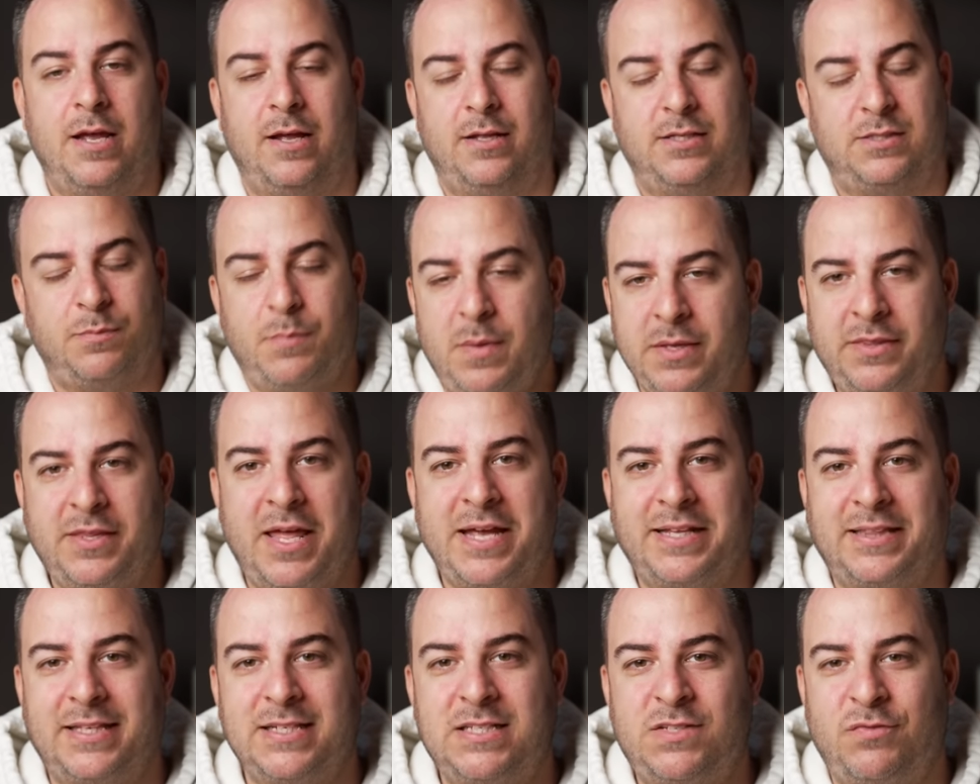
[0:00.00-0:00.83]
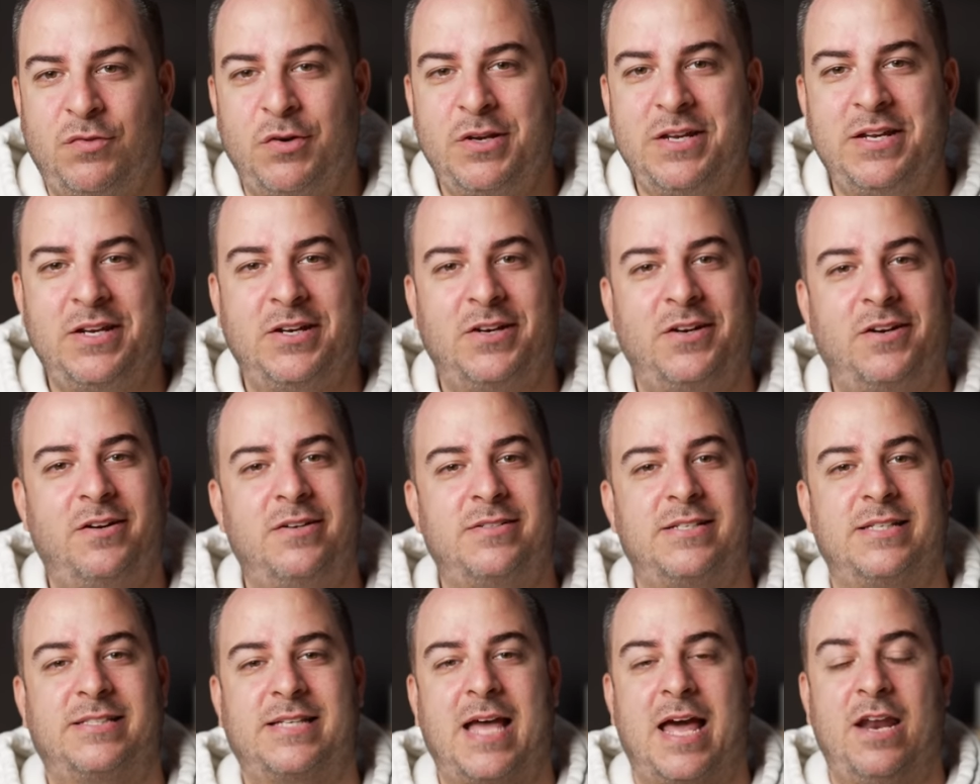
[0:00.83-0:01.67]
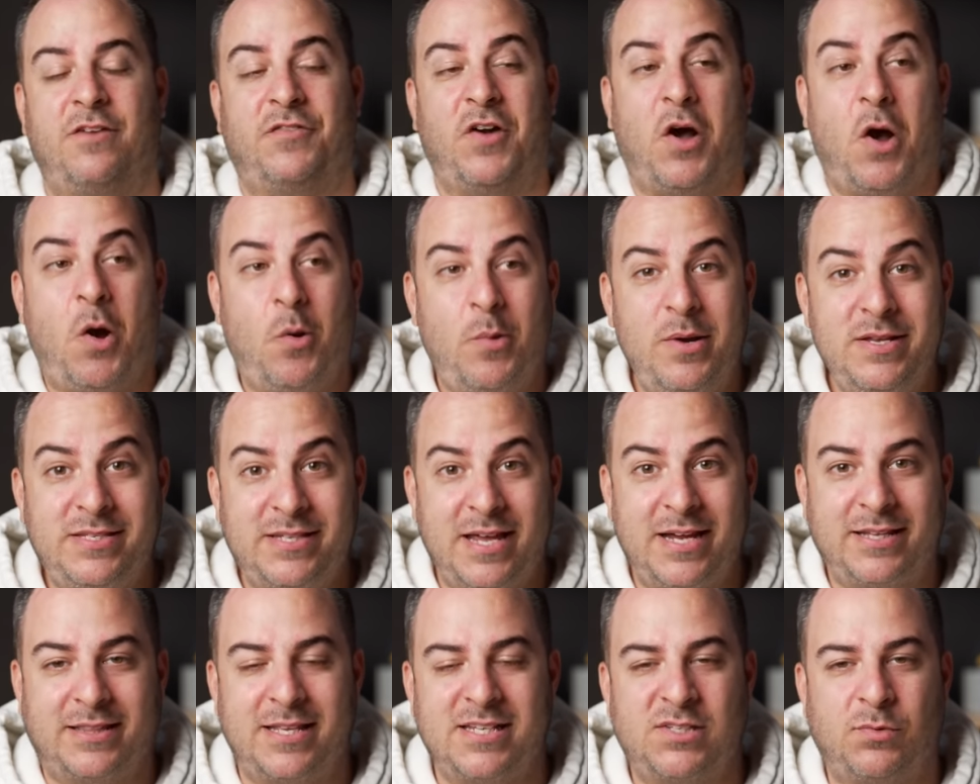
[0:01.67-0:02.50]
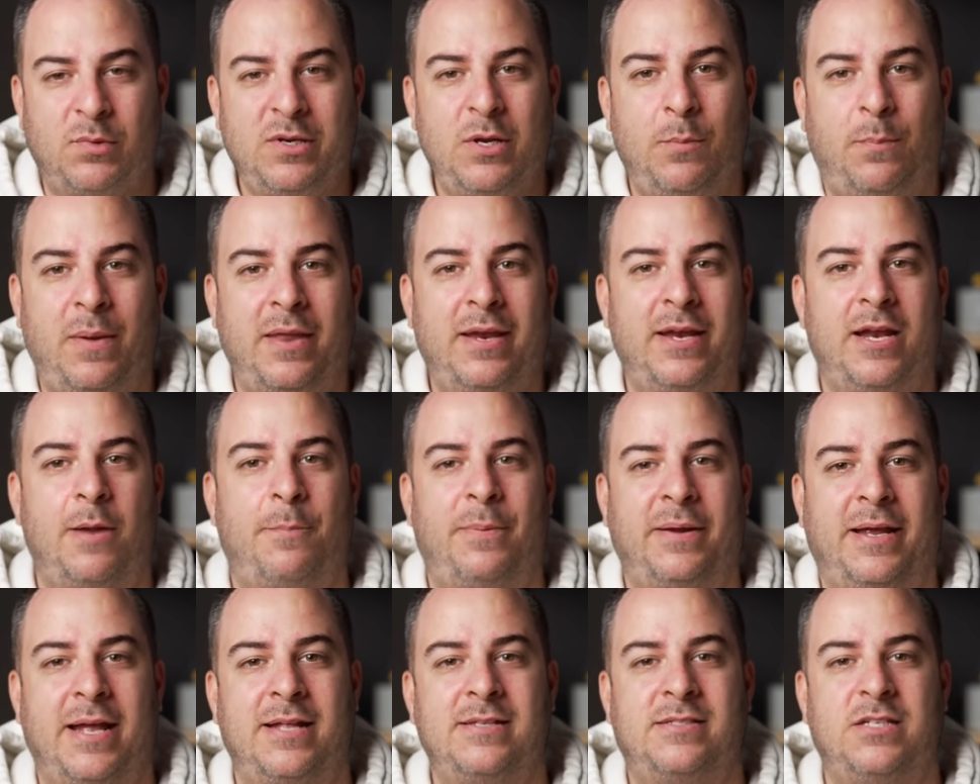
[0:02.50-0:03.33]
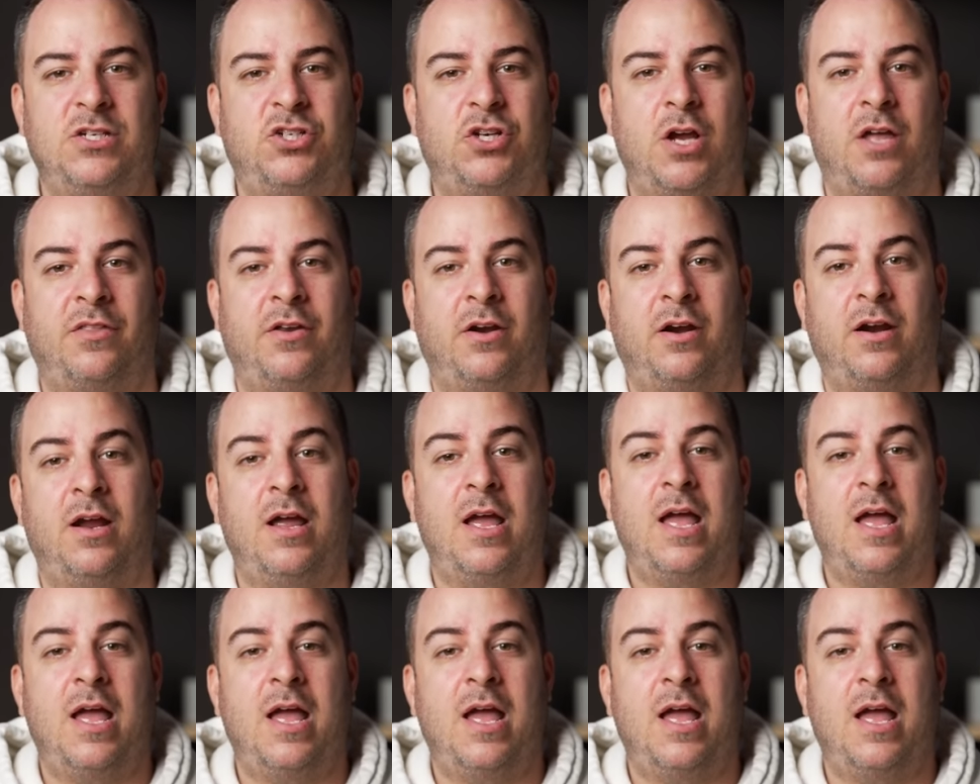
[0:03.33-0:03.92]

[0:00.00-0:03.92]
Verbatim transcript: It's been like this for years. It's kind of always like this when you pin it up against each other.